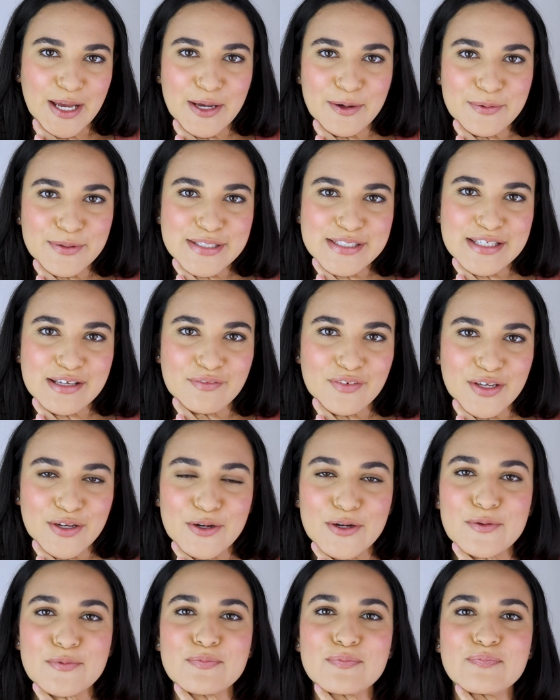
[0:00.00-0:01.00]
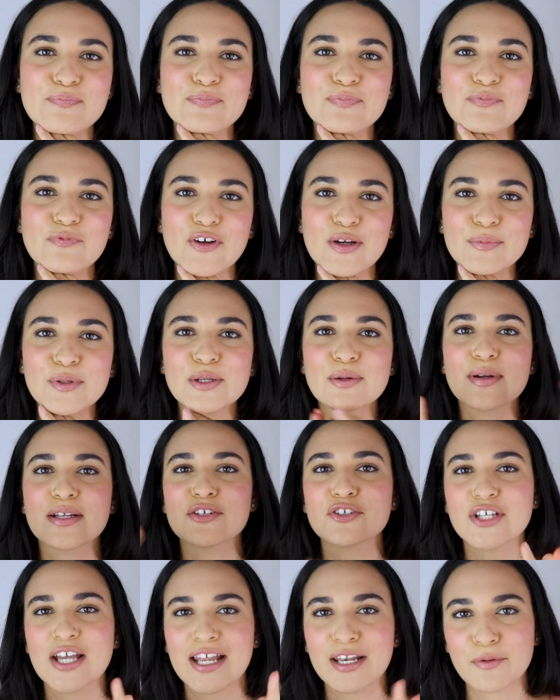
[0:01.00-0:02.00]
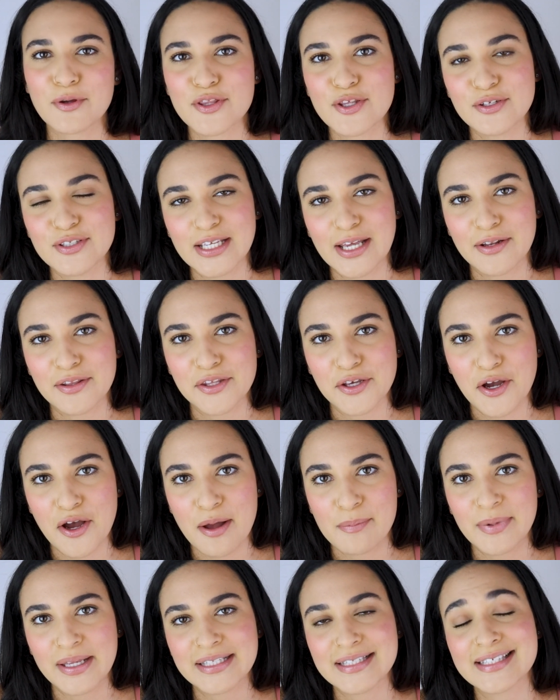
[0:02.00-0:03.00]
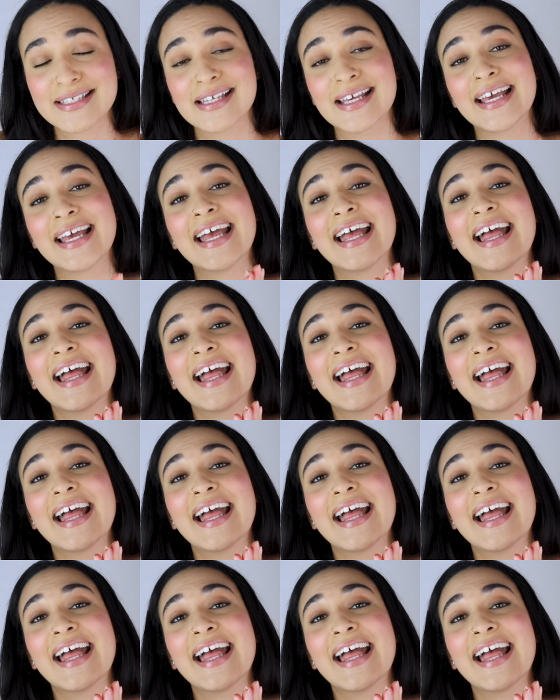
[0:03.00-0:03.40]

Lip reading: I always love hearing from you and chatting with you down in the comments.